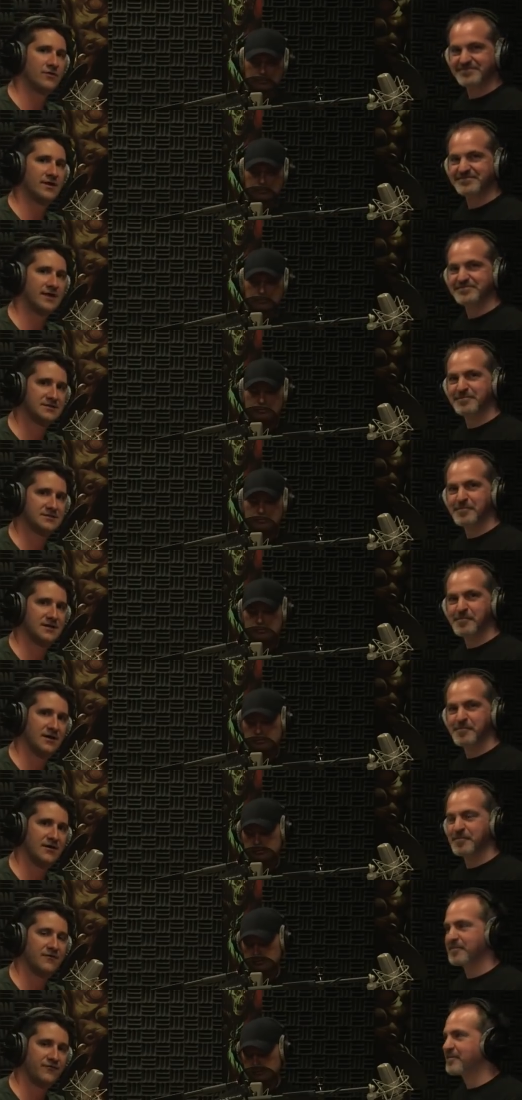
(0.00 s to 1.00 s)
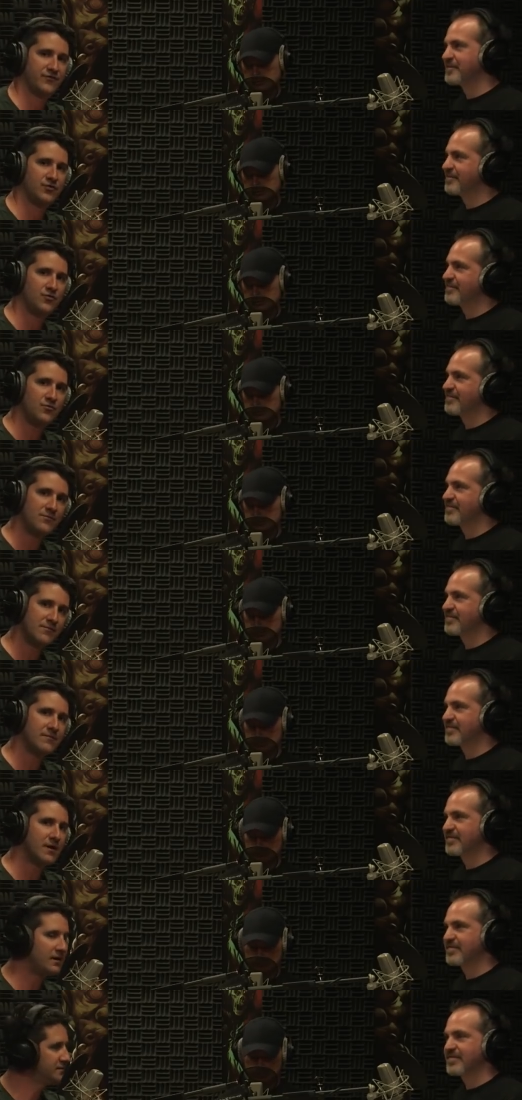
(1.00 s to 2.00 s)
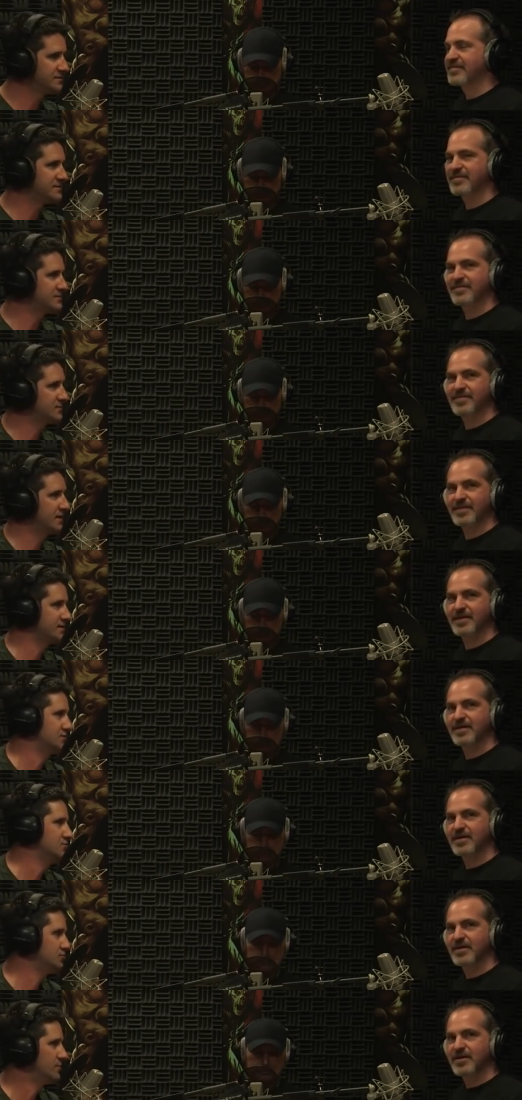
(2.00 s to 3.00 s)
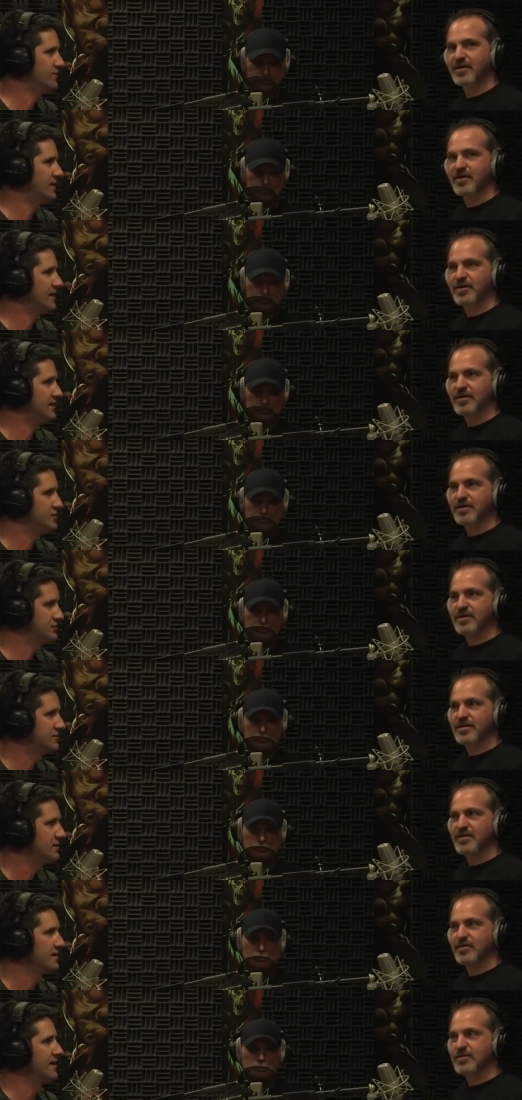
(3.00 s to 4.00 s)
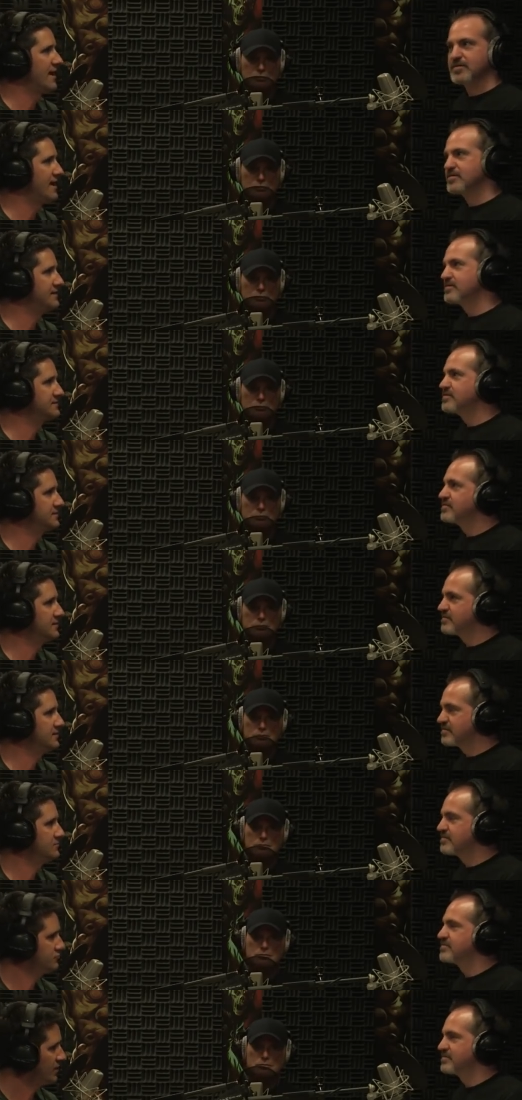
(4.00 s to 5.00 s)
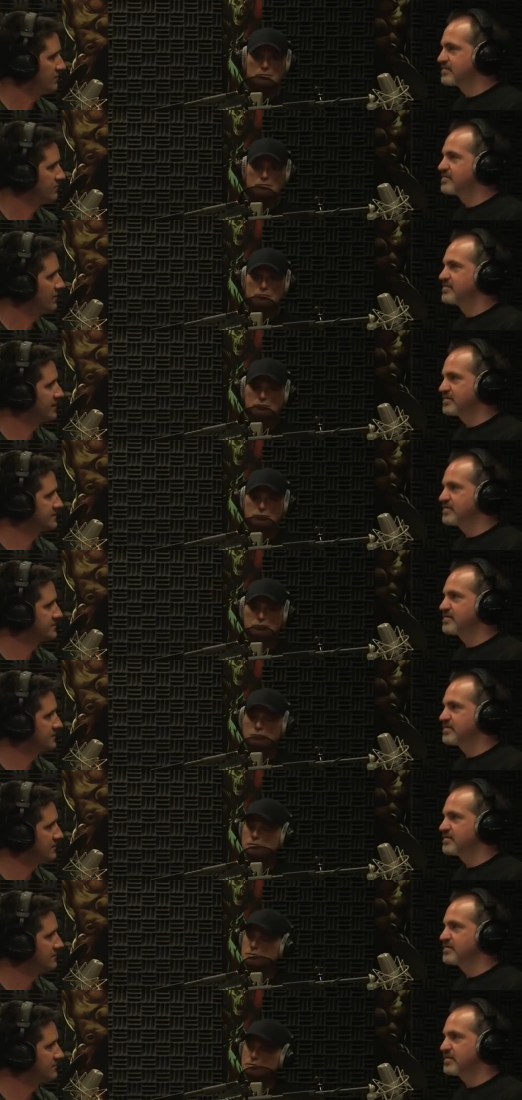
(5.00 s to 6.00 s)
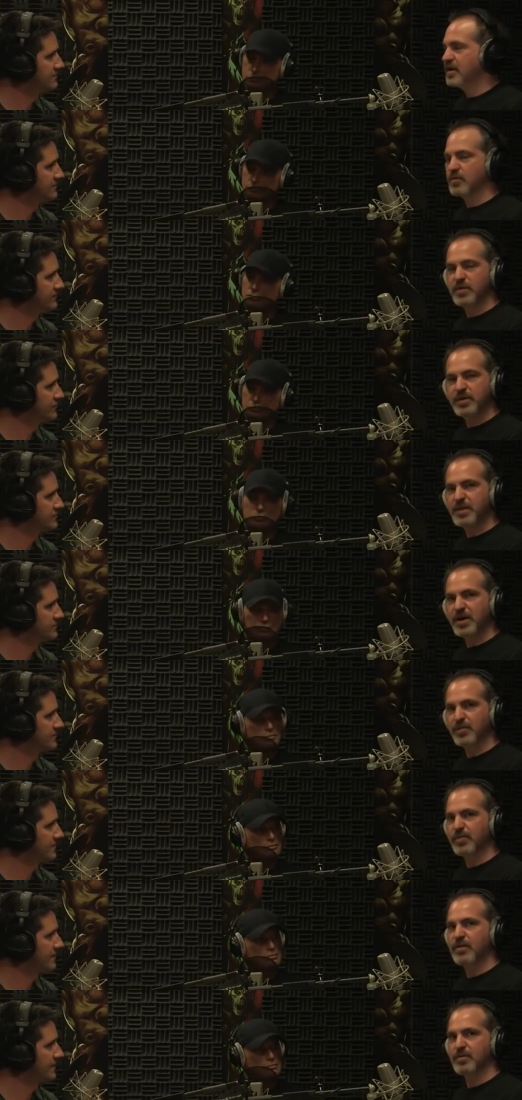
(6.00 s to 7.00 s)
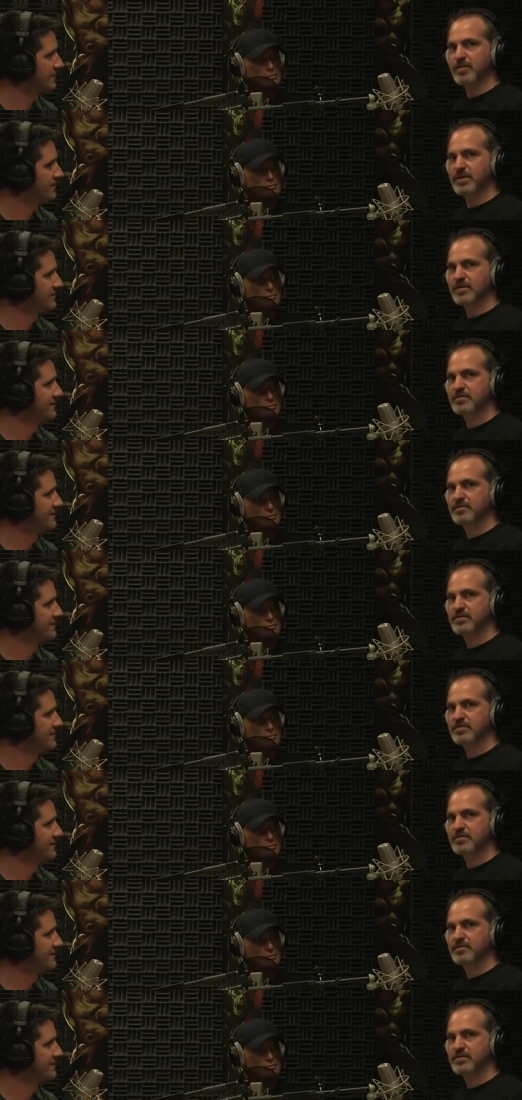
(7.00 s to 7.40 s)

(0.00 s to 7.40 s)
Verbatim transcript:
Speaker 1: the next uh, few months as we get to Tomb of Annihilation. And, uh, yeah, I guess that's it.
Speaker 2: Yeah, we'll get better probably.